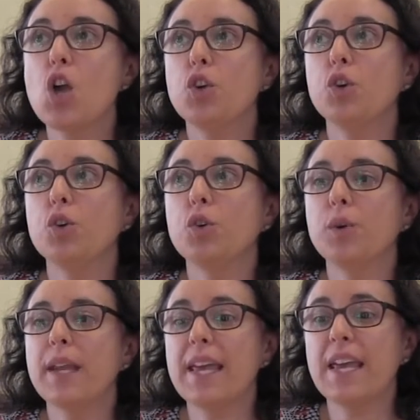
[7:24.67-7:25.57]
You
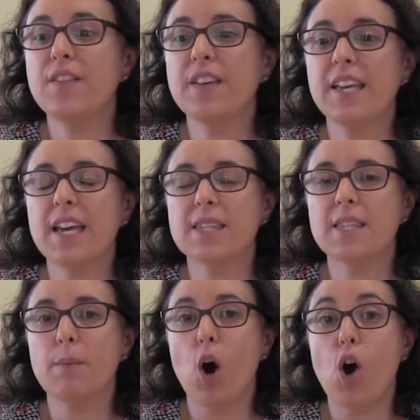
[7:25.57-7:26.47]
could even get
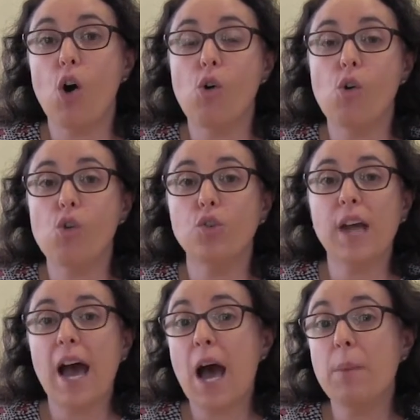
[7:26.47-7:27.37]
some
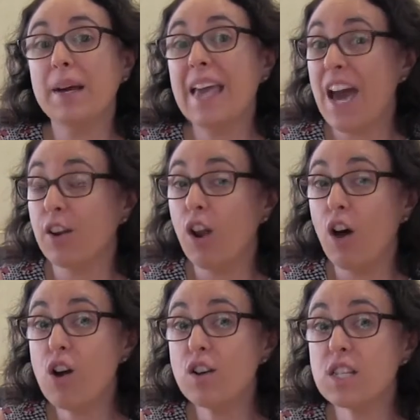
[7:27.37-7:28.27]
old
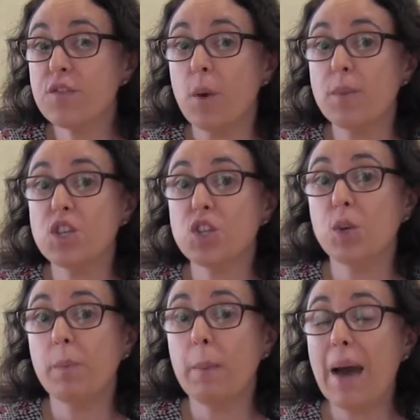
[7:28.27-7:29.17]
catalogues from the
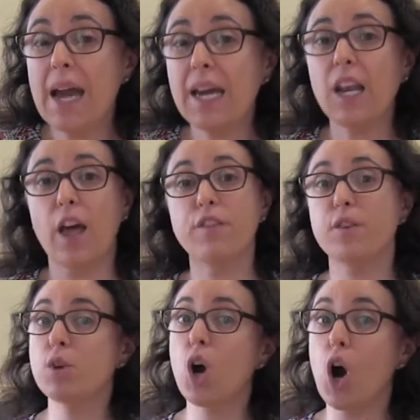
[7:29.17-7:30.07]
supermarket, like
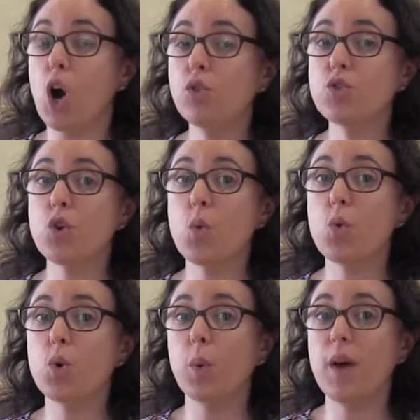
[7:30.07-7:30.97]
from Coles or
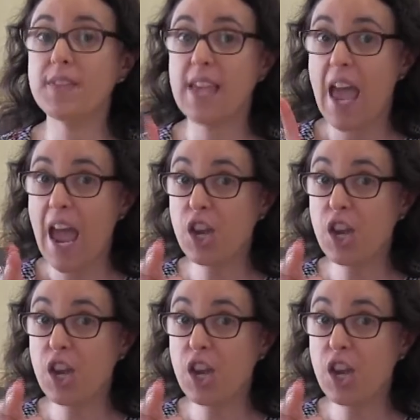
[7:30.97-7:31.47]
Woolworths,